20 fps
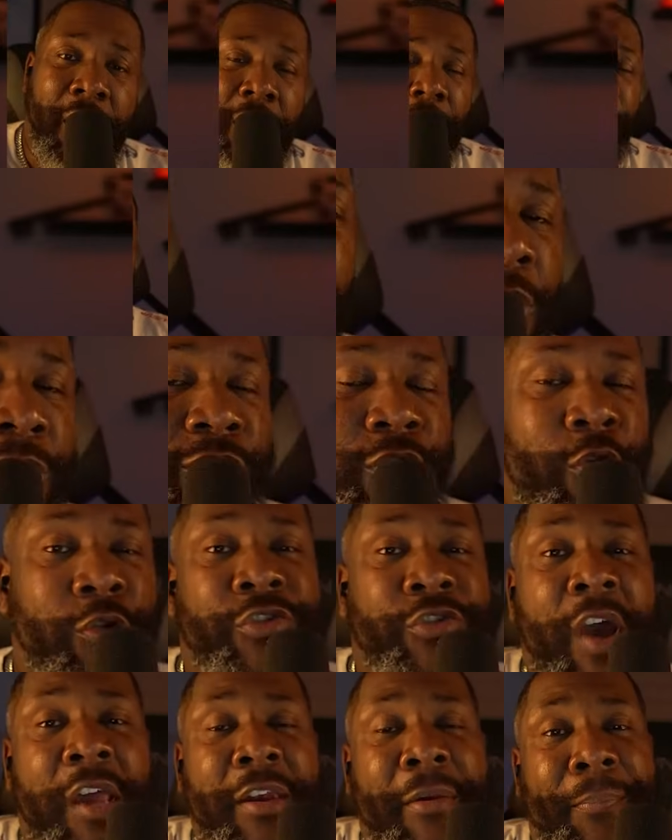Because you're
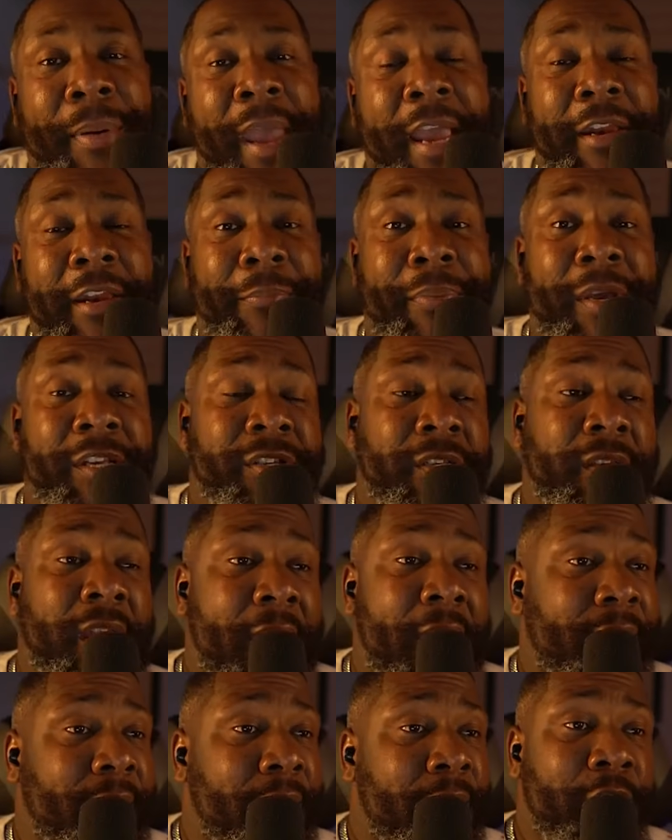trying to paint the picture
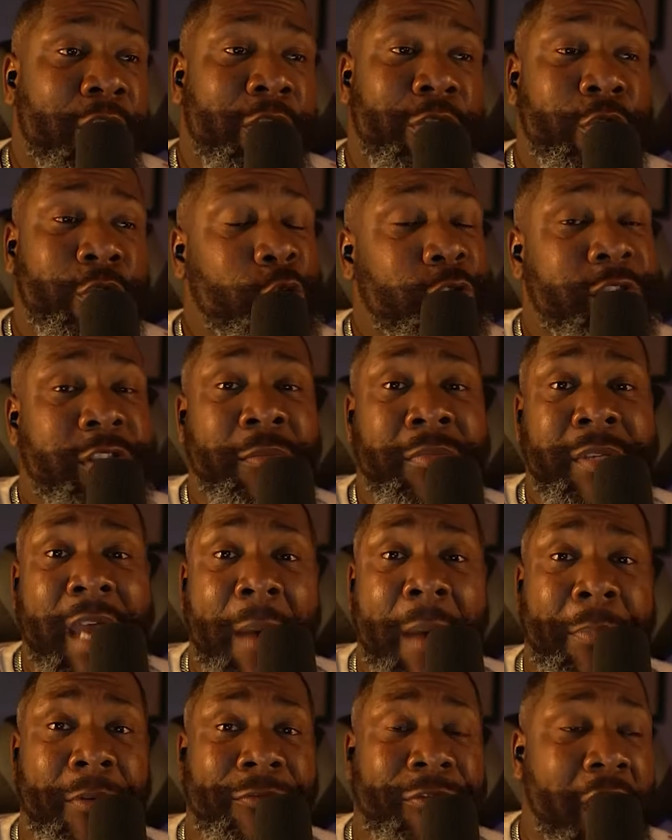like you some
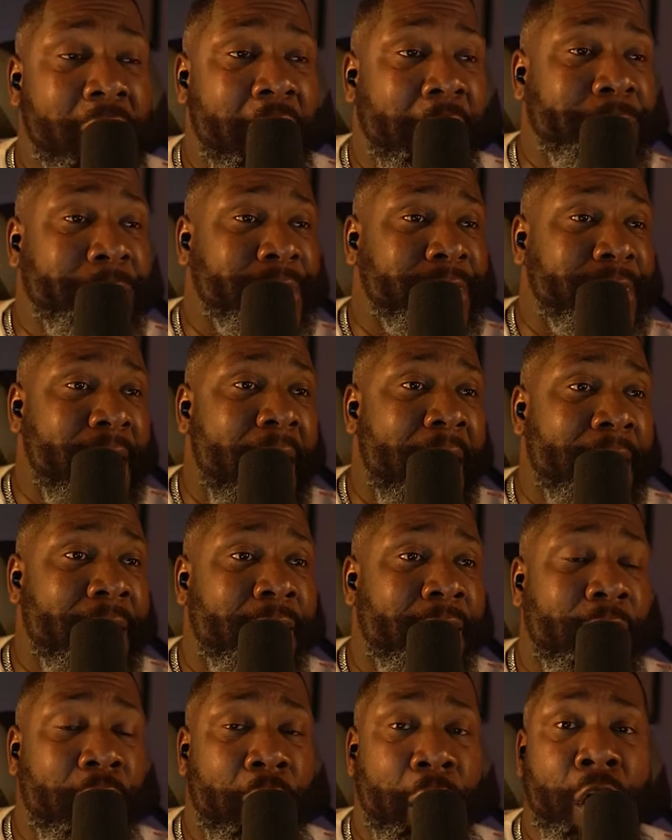type of
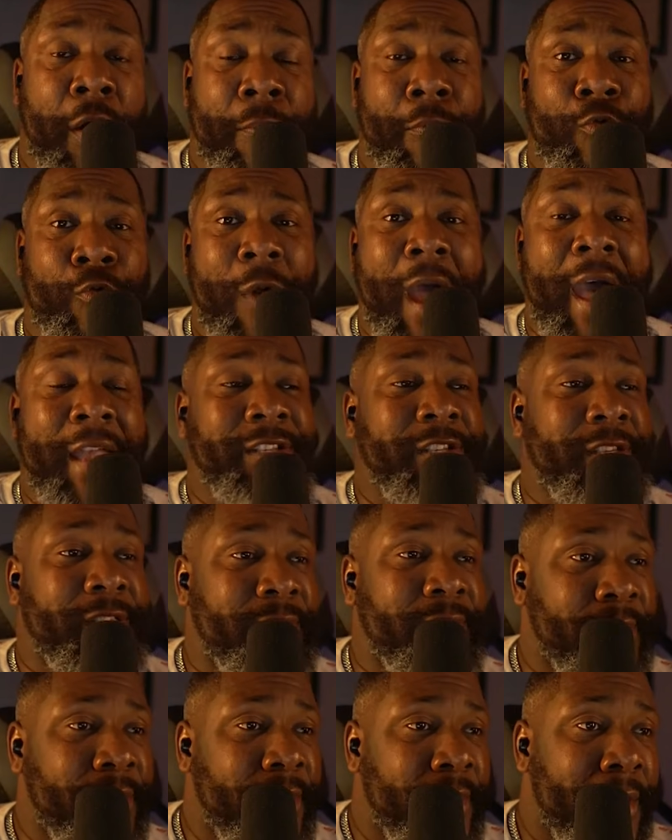upstanding,
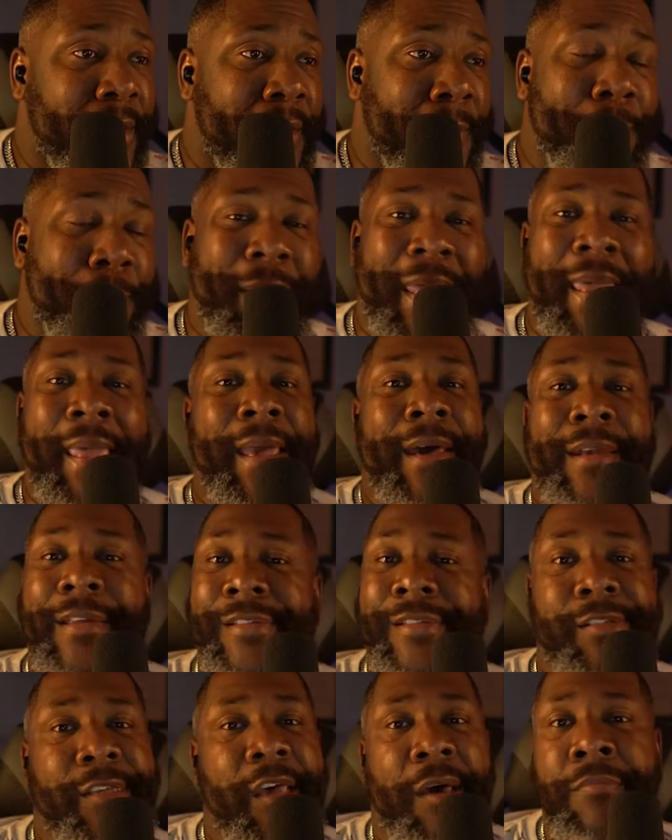uprighteous being or
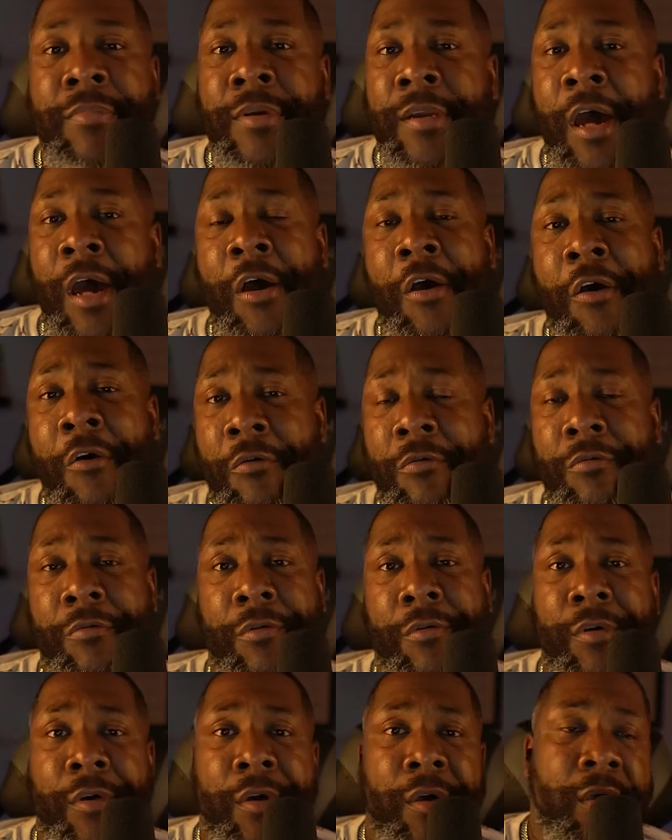something. No,
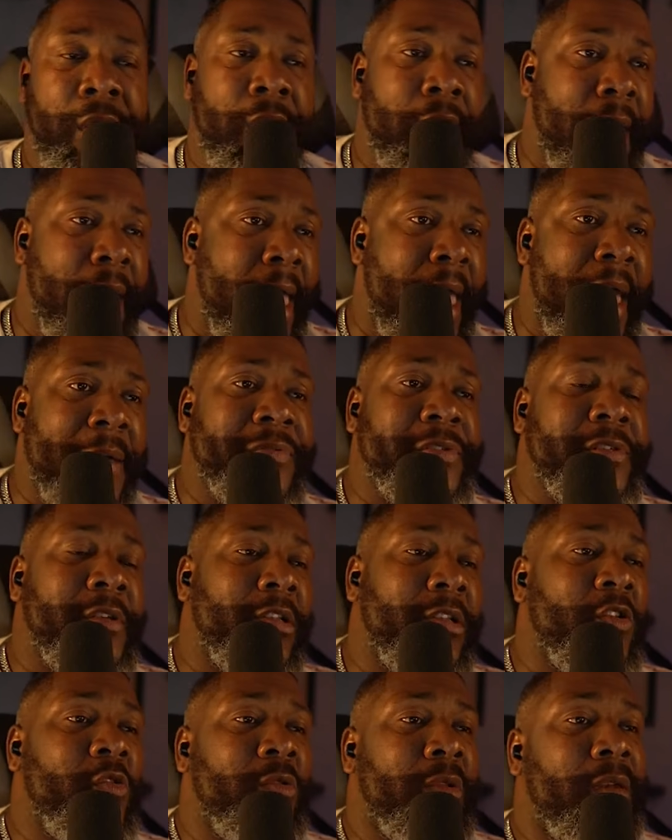
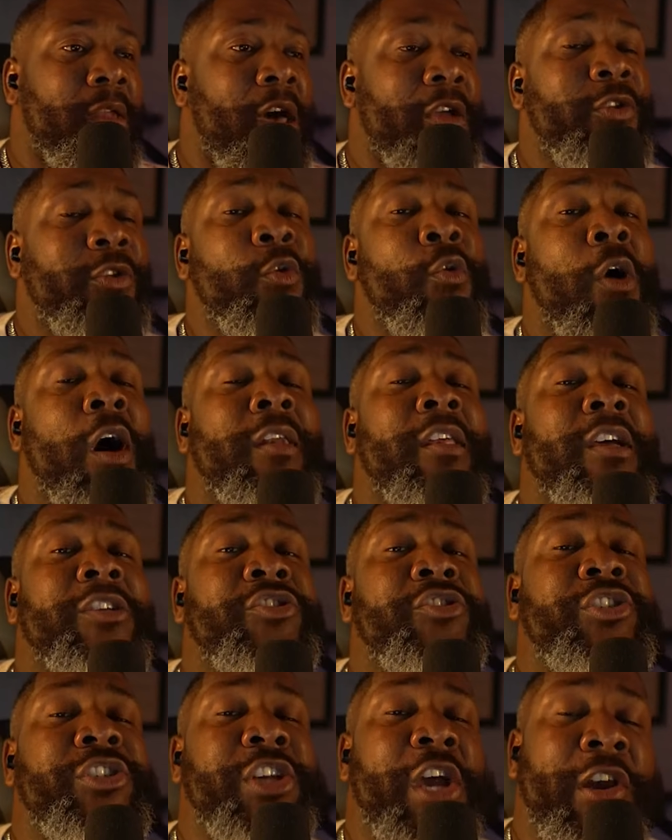absolutely. Now, you are
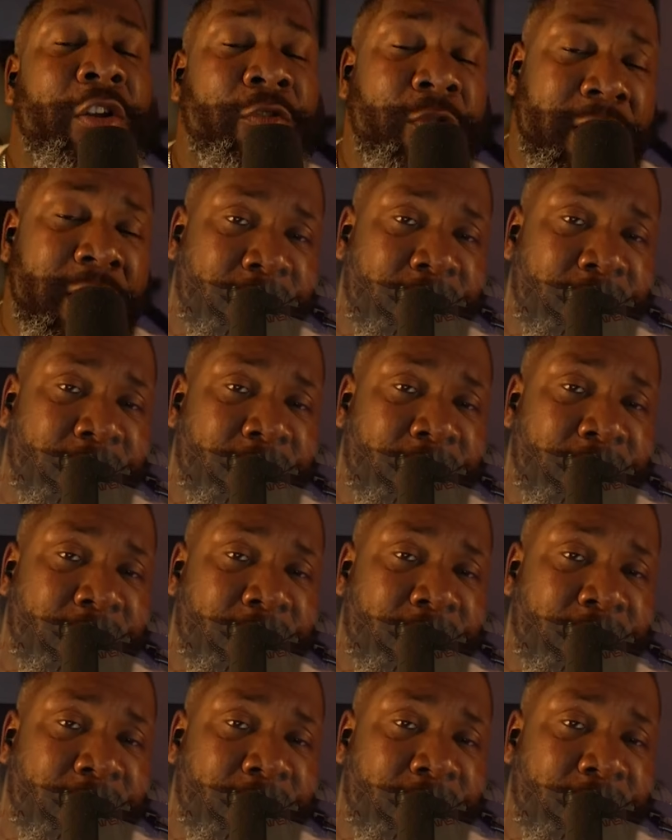degenerate,